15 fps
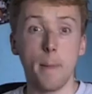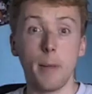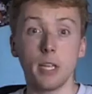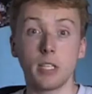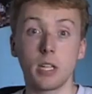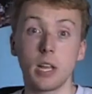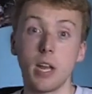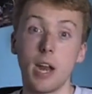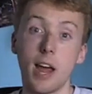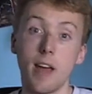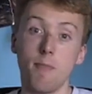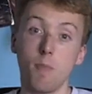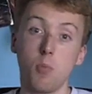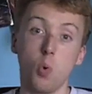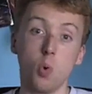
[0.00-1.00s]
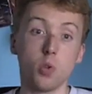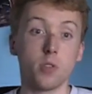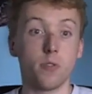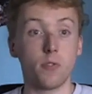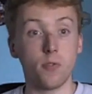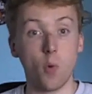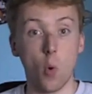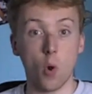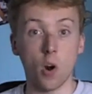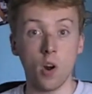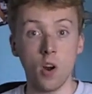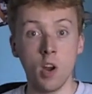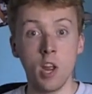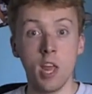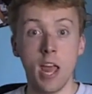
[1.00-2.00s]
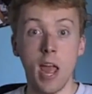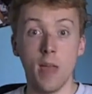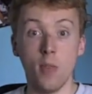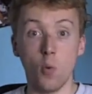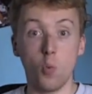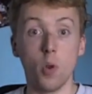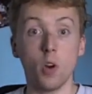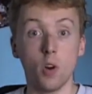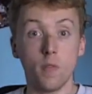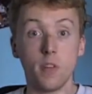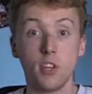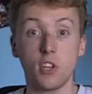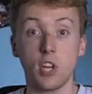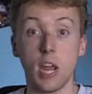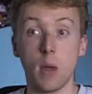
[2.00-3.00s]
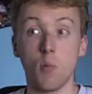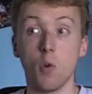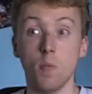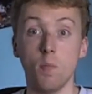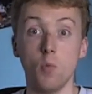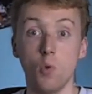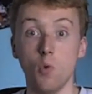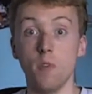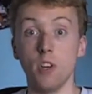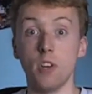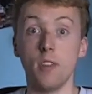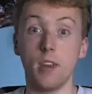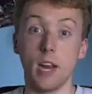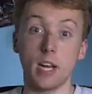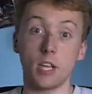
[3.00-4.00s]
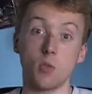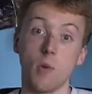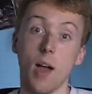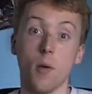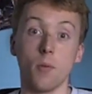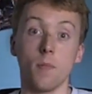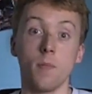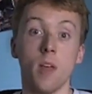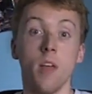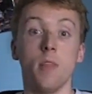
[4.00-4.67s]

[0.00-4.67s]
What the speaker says: basically it had pools of 4, and the winner of each game would move into the next round.